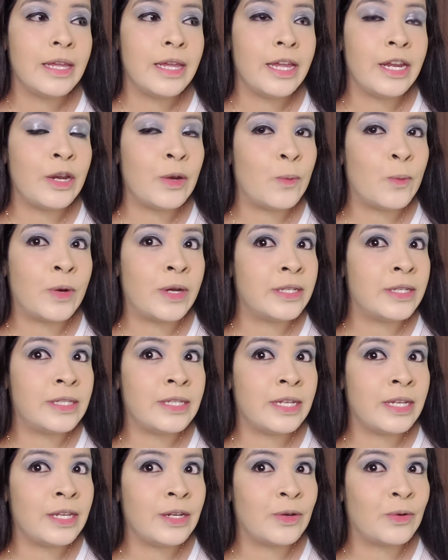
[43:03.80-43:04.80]
And it
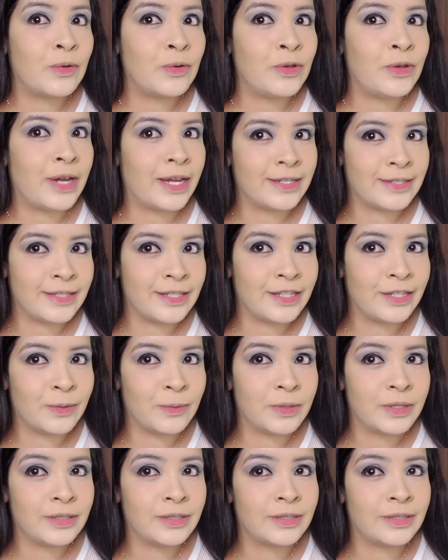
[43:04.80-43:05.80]
wasn't who you guys think
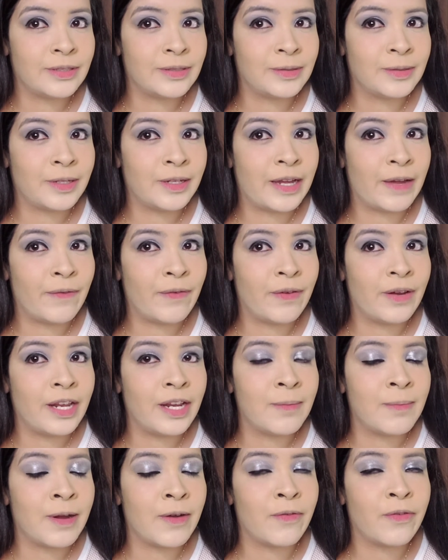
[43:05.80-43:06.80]
it was. I feel
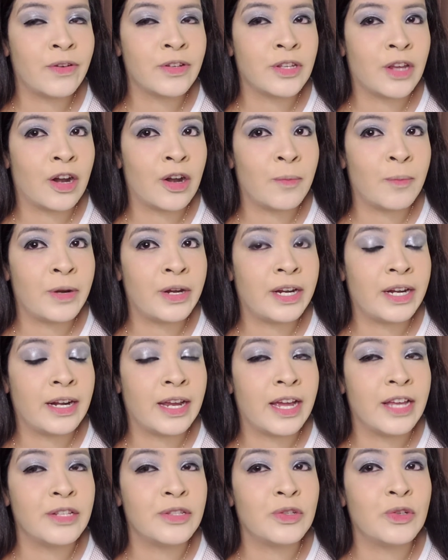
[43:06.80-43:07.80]
like my first heartbreak in
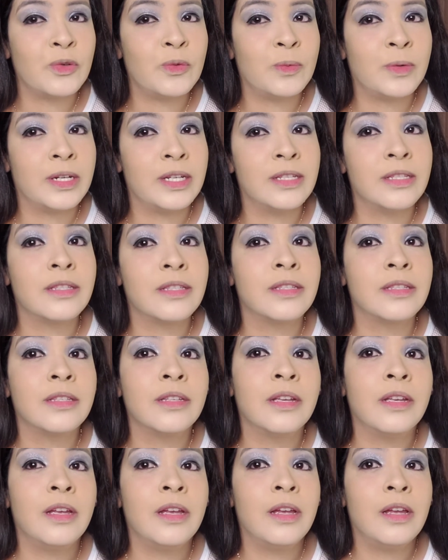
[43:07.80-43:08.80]
high school was
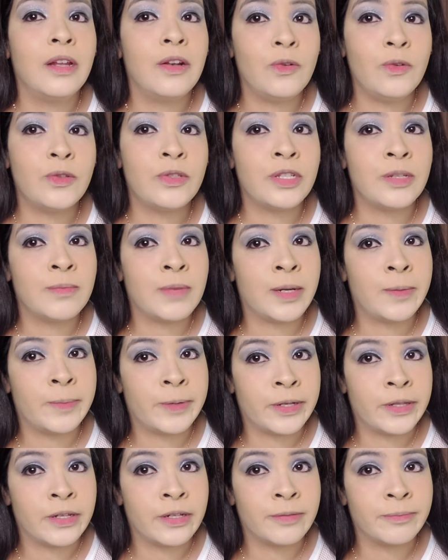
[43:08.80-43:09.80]
losing my
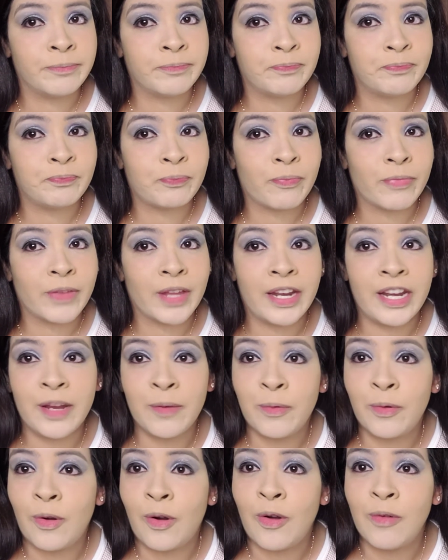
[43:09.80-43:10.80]
brother, and
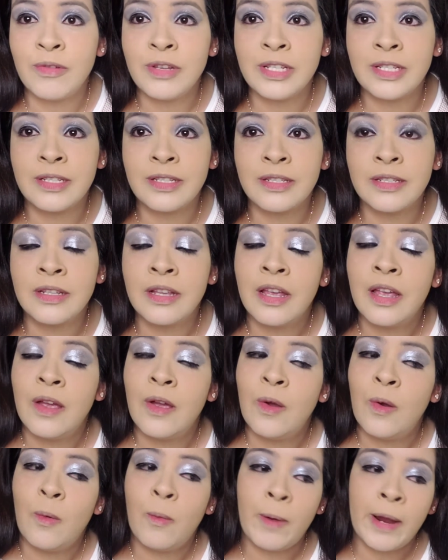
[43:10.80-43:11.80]
it will always
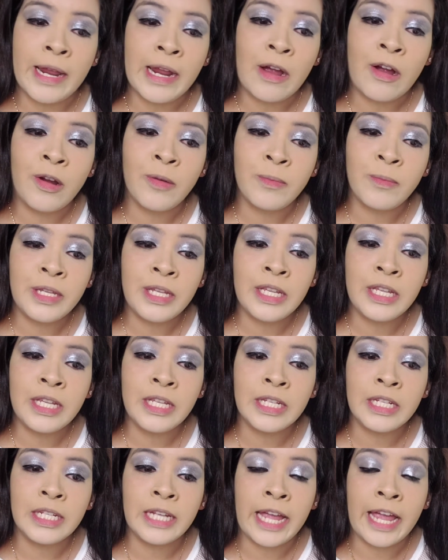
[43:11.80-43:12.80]
weigh on
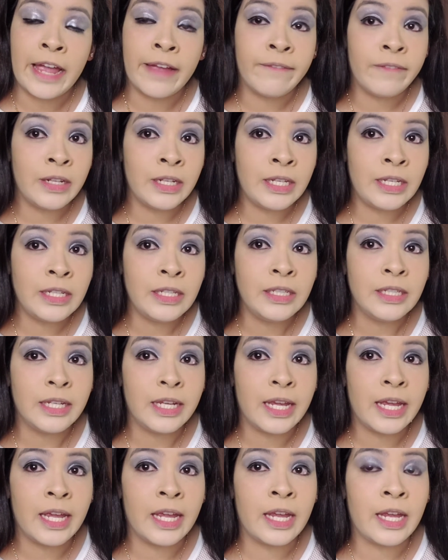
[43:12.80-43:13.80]
me heavily,
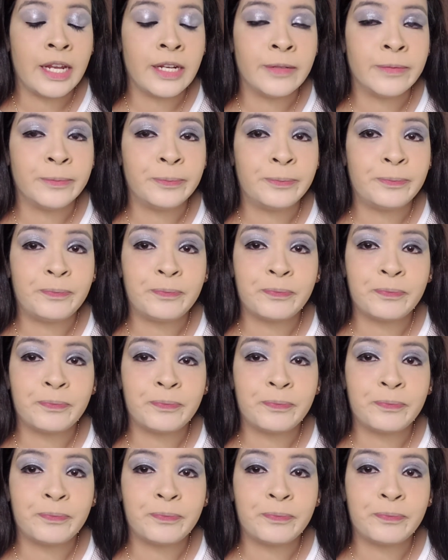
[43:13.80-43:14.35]
and